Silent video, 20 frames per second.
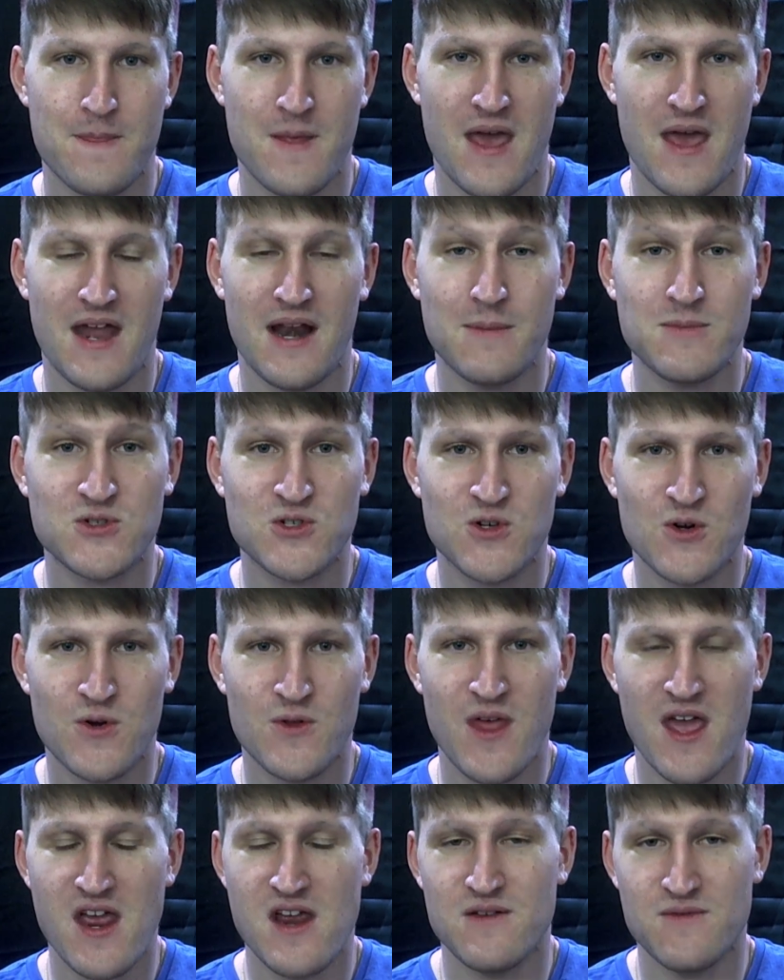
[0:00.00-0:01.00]
And I'm sure
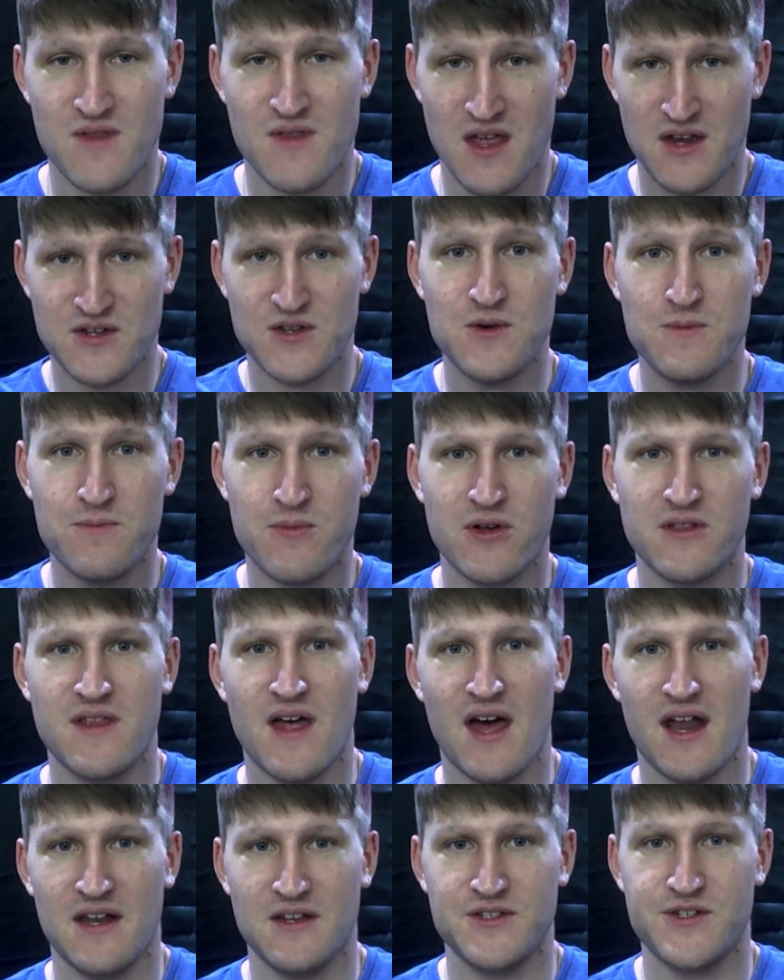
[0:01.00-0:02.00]
they do put
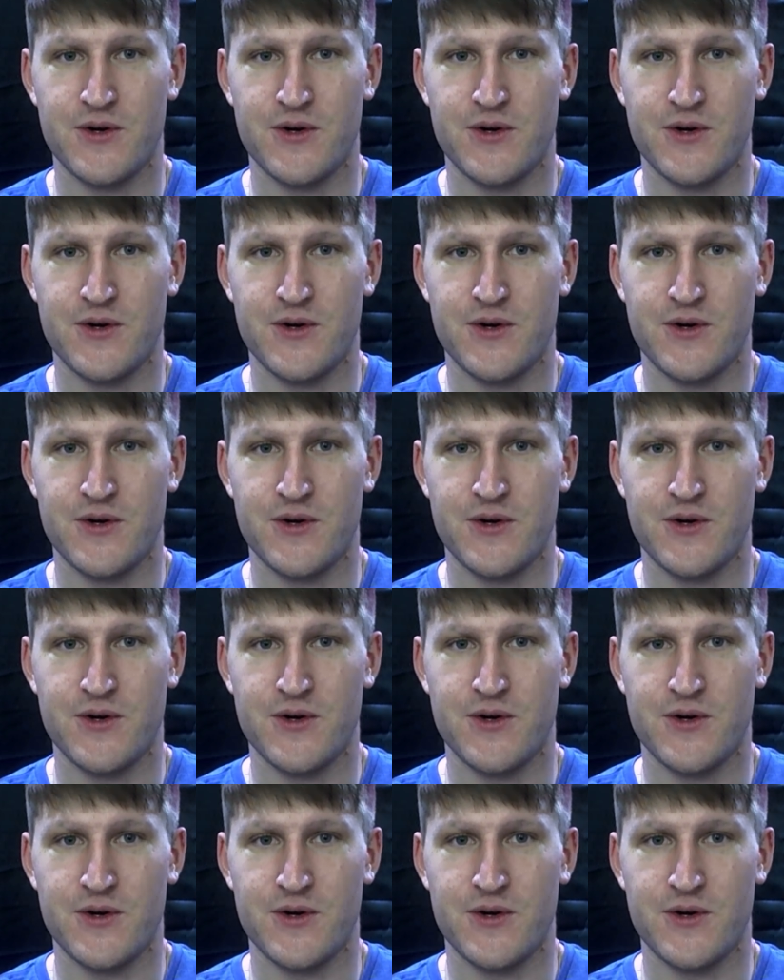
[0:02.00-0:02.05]
that in